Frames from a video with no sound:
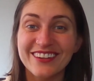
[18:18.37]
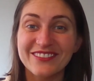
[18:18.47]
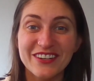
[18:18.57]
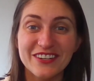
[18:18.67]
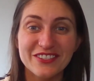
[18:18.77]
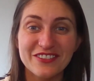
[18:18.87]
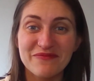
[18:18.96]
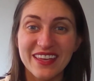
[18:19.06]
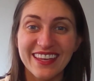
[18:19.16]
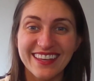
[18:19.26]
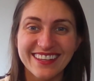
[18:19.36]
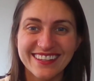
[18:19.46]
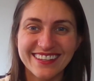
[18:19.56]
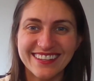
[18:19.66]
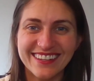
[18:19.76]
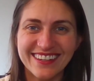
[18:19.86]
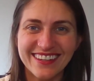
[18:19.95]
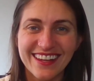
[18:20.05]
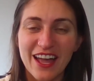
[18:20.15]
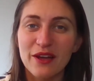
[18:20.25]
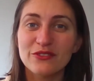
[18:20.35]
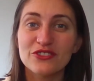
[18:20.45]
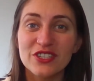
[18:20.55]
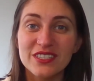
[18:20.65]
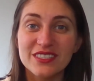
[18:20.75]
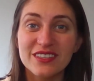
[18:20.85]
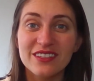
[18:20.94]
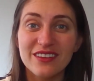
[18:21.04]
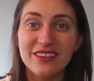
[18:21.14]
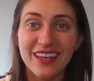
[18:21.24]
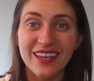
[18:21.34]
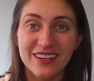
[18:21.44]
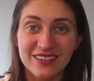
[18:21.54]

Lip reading: version of me. I was just a little kid.